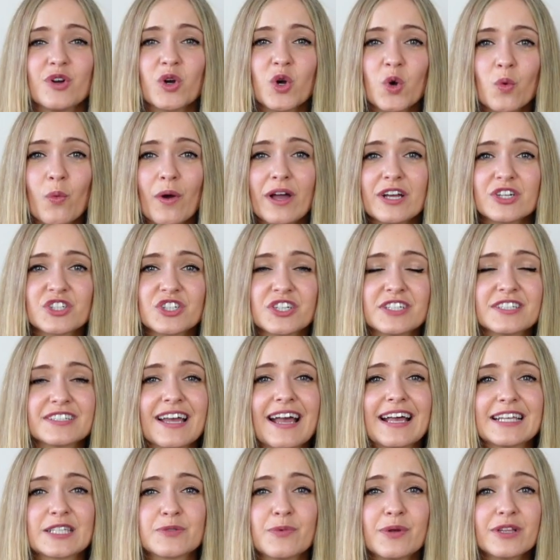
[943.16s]
your questions
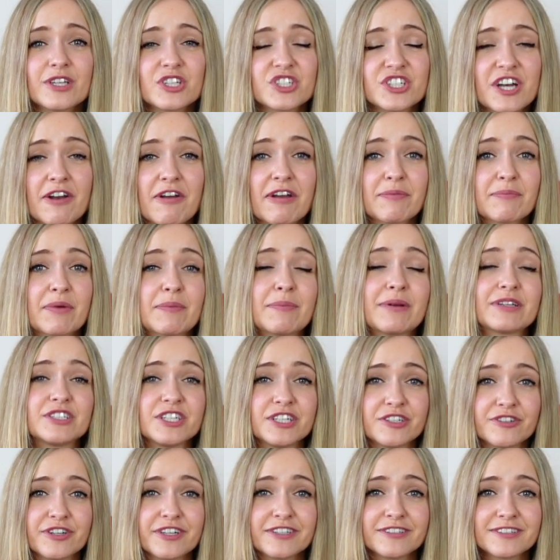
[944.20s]
as well as sharing my
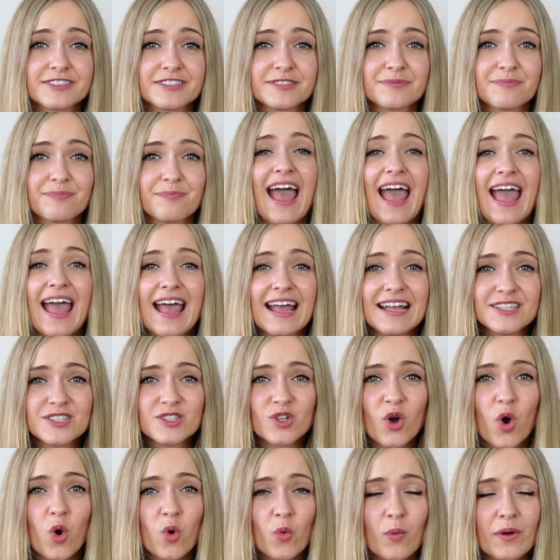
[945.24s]
materials.
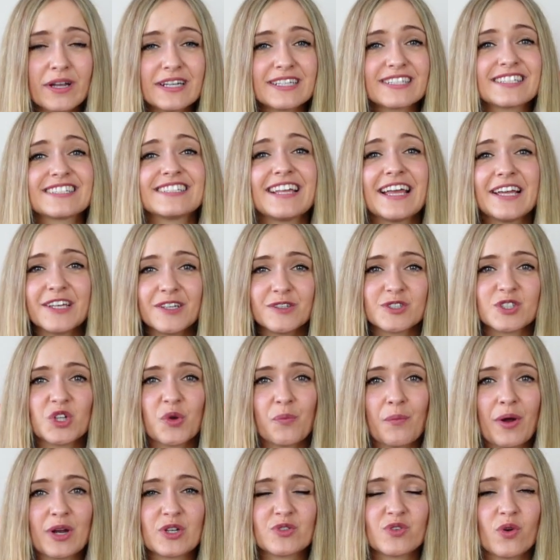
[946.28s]
As always, thank you
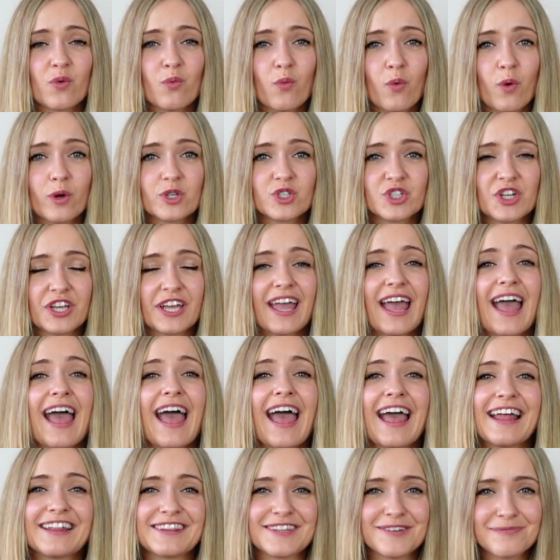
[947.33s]
so much for watching
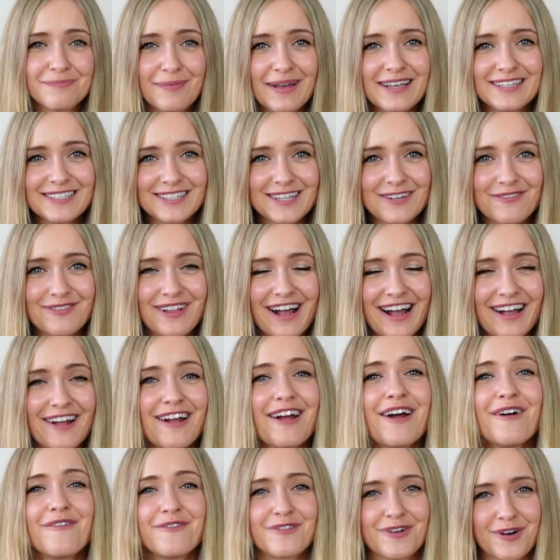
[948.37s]
and the best of luck
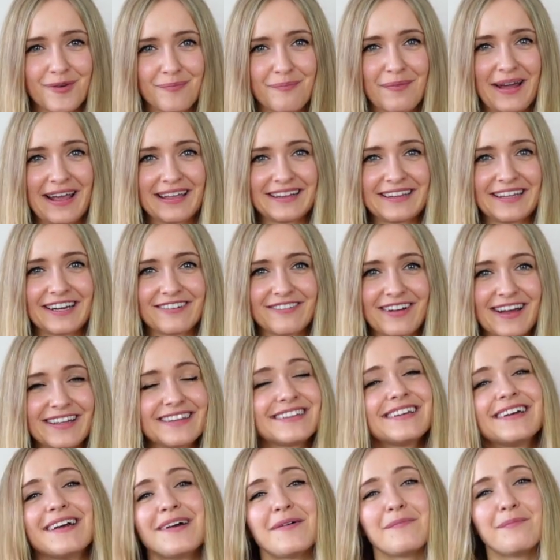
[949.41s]
from Mind the
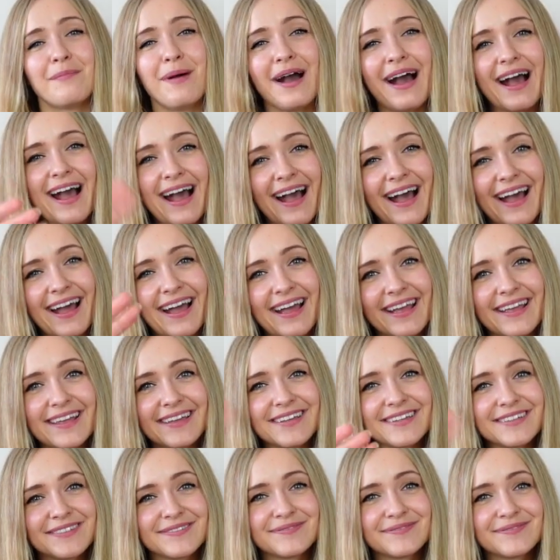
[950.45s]
Grad. Bye!